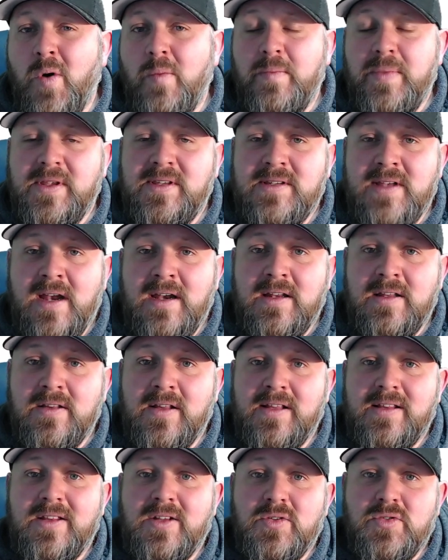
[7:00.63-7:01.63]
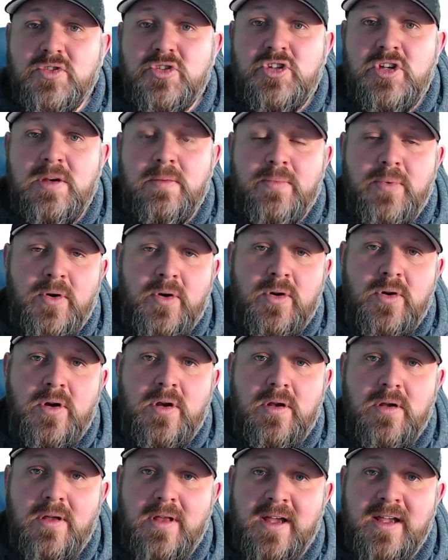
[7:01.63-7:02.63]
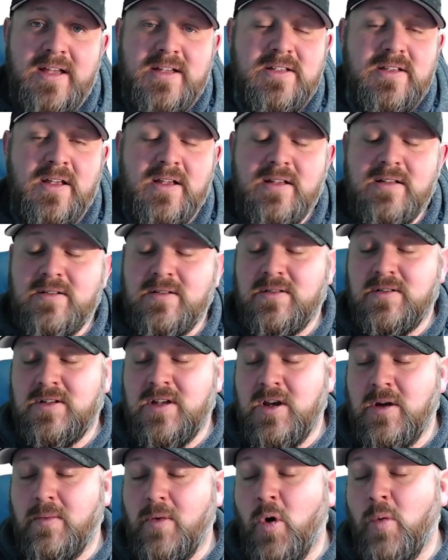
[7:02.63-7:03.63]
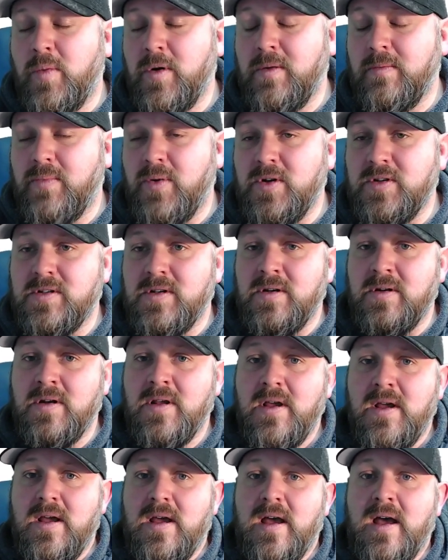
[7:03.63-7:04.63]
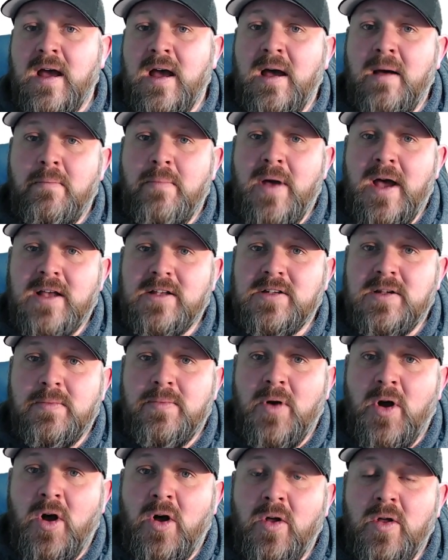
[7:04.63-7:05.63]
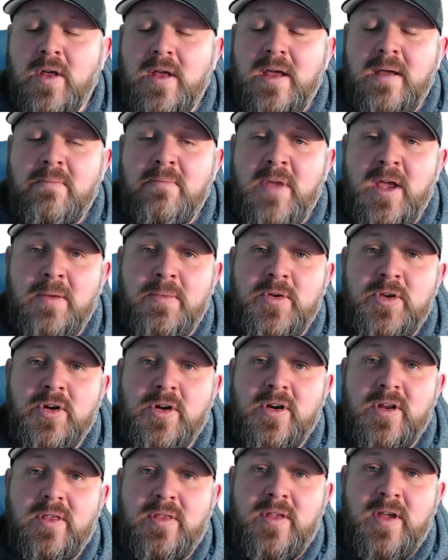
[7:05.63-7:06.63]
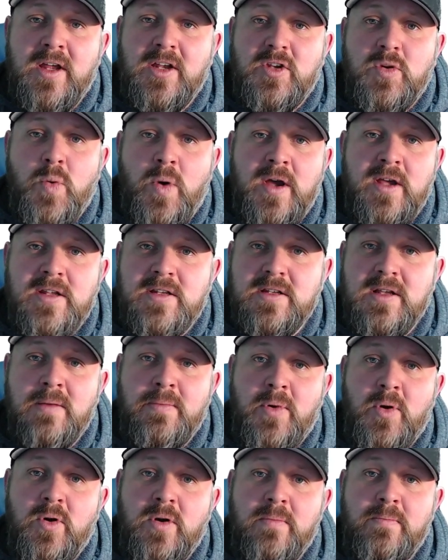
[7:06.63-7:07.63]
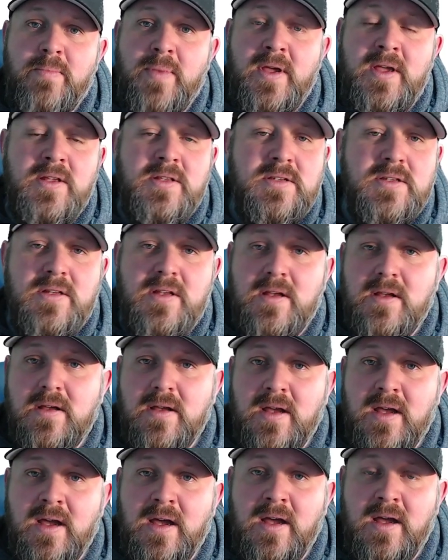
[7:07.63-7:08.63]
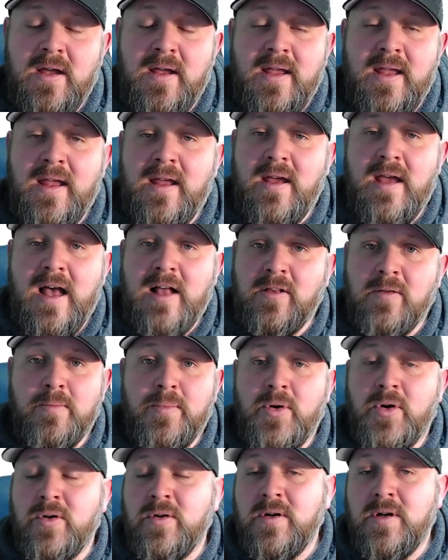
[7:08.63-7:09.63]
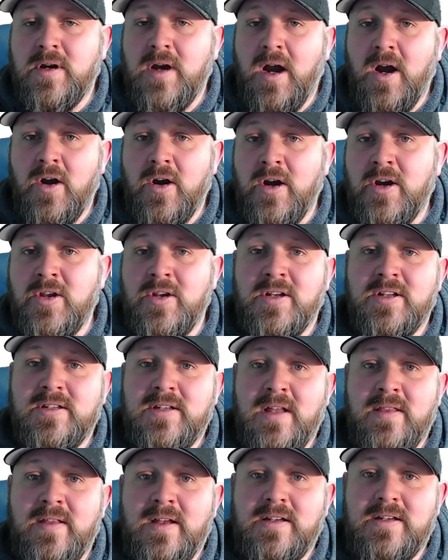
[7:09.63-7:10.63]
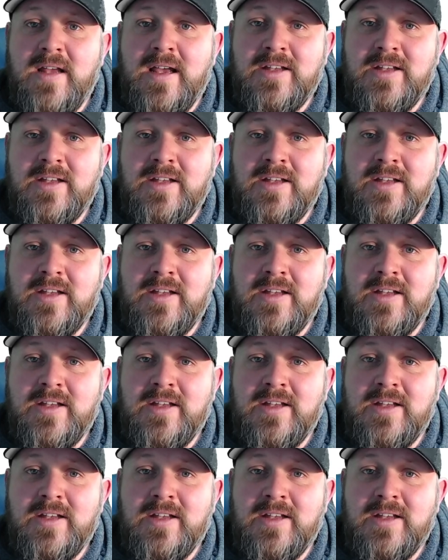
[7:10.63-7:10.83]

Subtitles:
be sending like those cheaper, I guess, like say you're opening prison basketball, maybe you're going to think twice about a base Halliburton card. Are you going to send that to